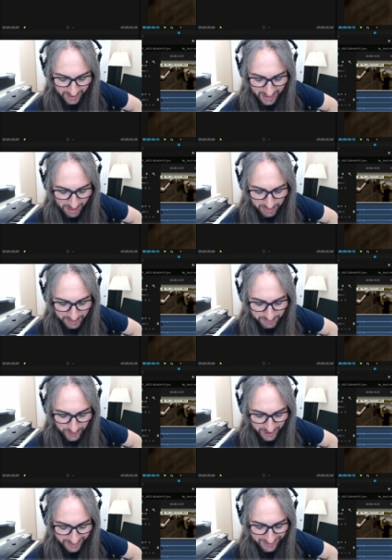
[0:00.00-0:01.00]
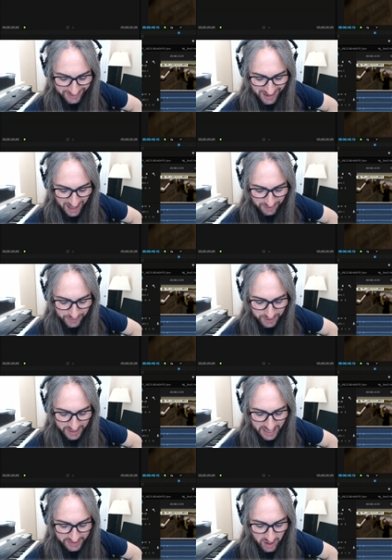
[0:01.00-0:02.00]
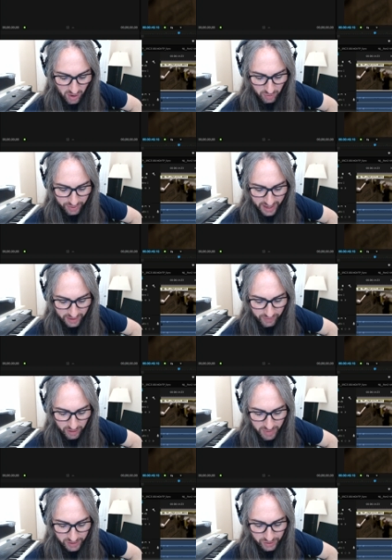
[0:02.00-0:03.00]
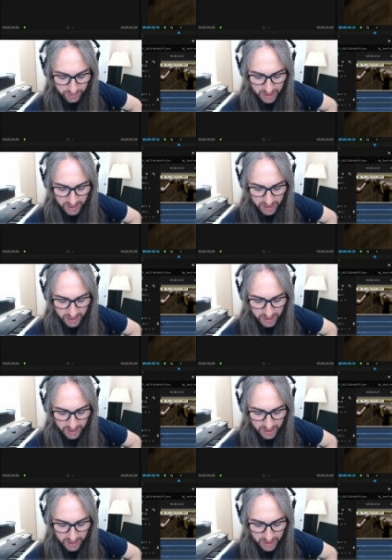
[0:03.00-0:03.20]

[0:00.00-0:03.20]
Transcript: Kappa, right. Alfoot, yes. Oh, thank you very much.